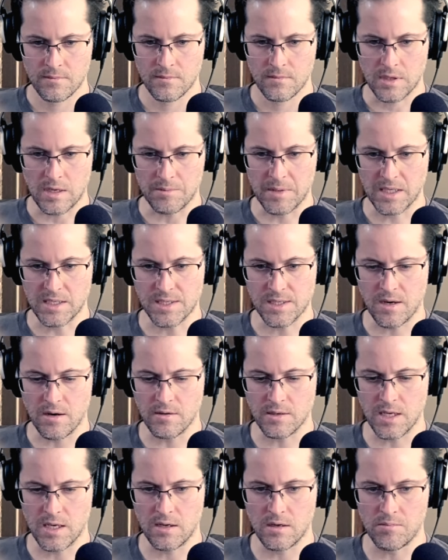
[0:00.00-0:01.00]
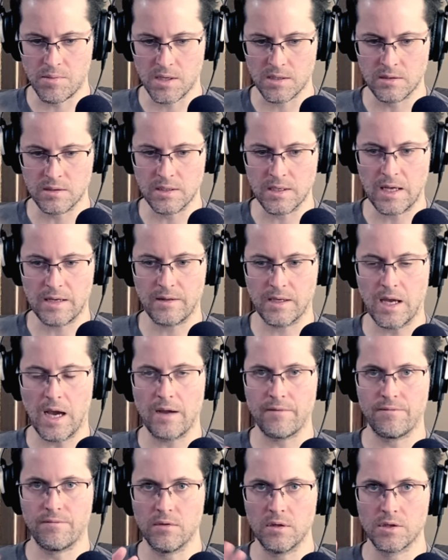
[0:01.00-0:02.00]
I'm like scared to hit a button.
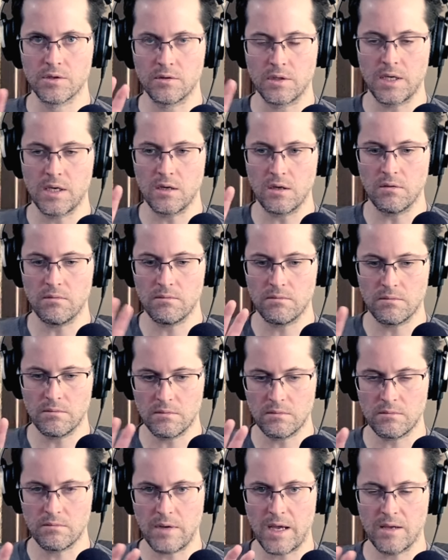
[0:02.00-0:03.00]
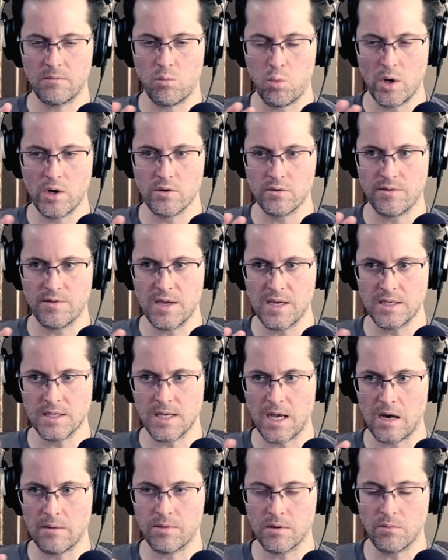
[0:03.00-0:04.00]
I've literally had weird things
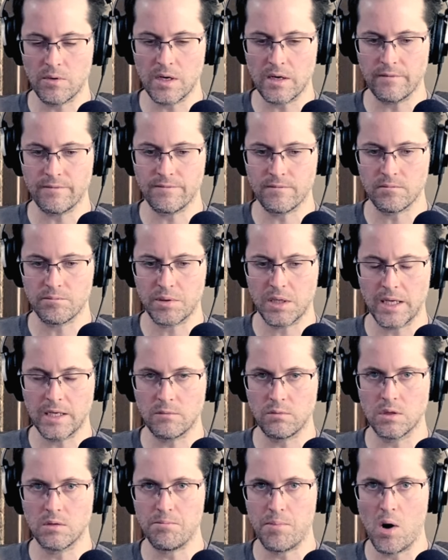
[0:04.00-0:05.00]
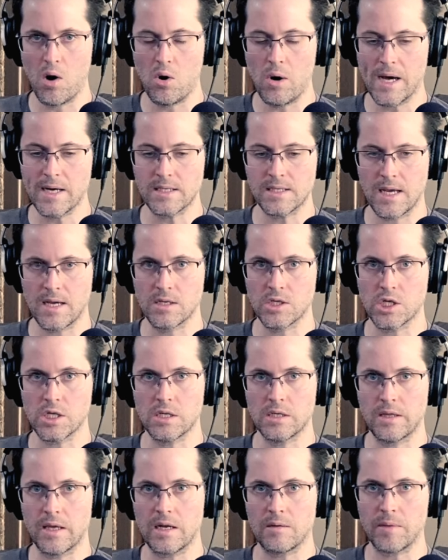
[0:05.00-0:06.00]
happen when I've played with bow on
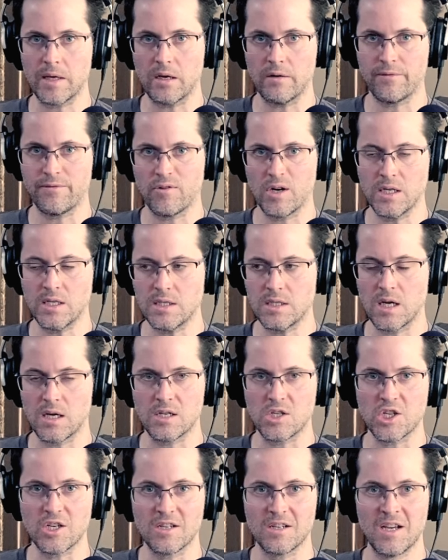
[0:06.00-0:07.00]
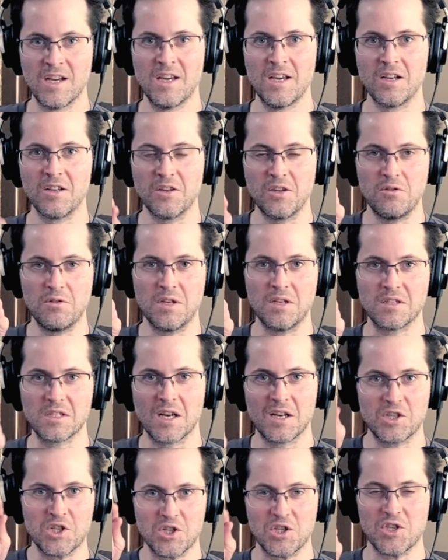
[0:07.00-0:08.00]
tension that I'm like afraid to touch it. Like you
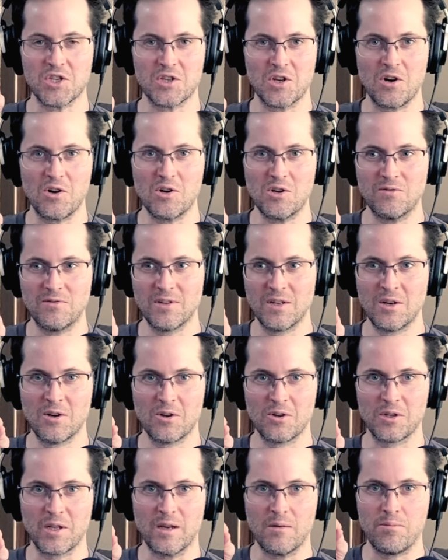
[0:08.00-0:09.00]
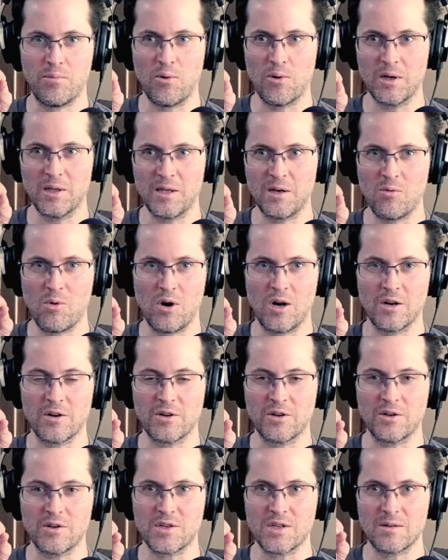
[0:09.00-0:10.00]
touch a stove or like boiling
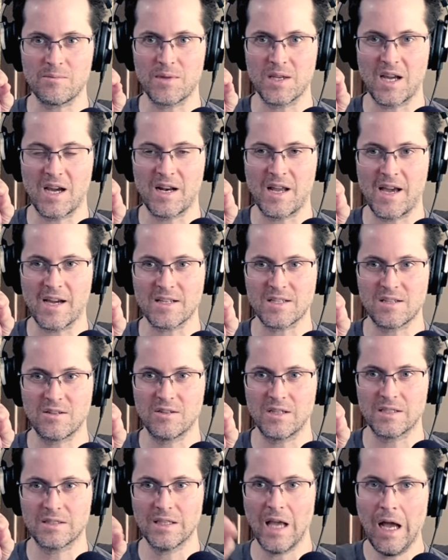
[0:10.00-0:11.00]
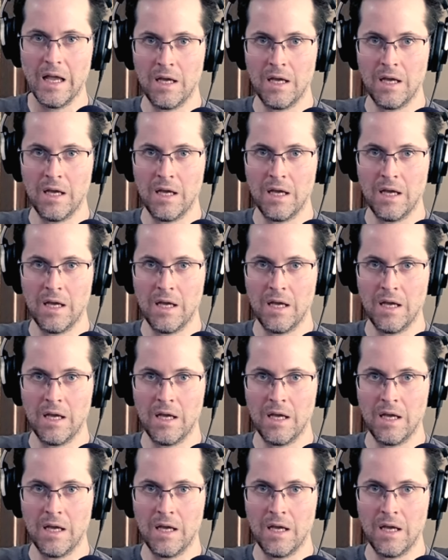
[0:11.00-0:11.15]
water or something on accident, you're like, nah!